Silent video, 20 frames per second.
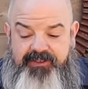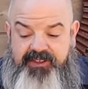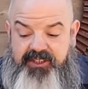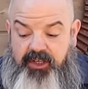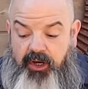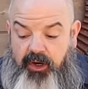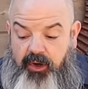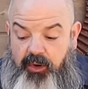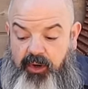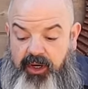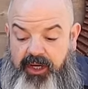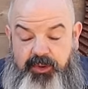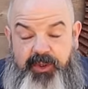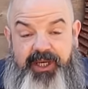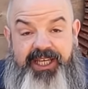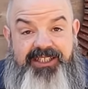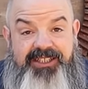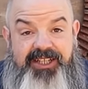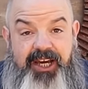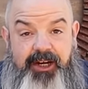So
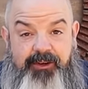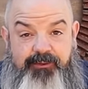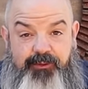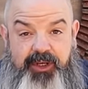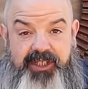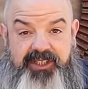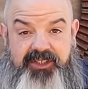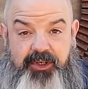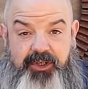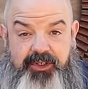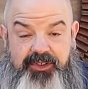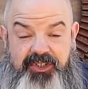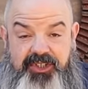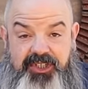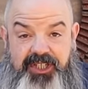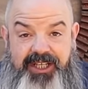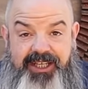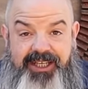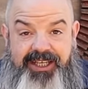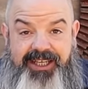doing a ton of research